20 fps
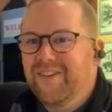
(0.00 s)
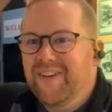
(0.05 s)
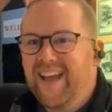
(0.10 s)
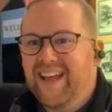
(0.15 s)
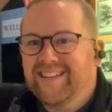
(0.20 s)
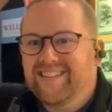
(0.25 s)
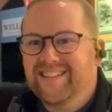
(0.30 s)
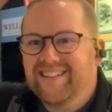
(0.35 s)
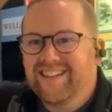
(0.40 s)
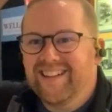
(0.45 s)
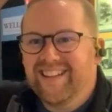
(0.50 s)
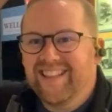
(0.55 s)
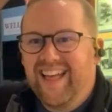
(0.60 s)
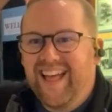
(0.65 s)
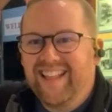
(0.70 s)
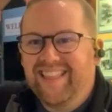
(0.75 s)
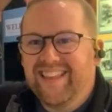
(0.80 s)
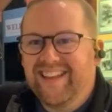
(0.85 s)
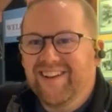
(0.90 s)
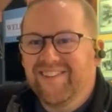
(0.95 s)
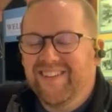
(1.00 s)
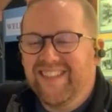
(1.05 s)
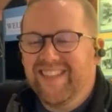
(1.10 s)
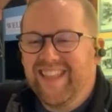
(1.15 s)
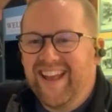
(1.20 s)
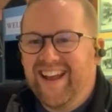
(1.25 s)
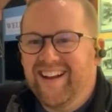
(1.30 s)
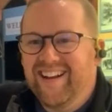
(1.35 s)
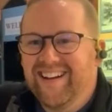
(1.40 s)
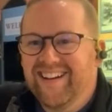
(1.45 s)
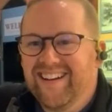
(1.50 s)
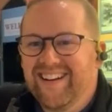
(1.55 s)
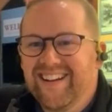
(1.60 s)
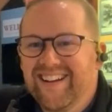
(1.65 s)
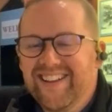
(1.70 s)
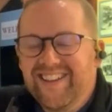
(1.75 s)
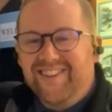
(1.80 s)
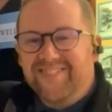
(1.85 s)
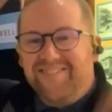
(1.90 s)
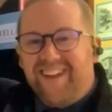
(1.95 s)
you guessed that thing over there,
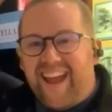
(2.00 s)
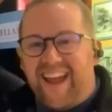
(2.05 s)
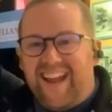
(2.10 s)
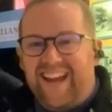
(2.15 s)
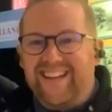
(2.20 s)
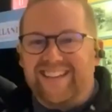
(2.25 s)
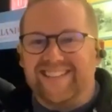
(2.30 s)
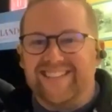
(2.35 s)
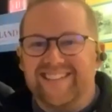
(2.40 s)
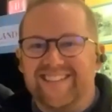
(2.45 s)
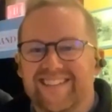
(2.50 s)
you're right.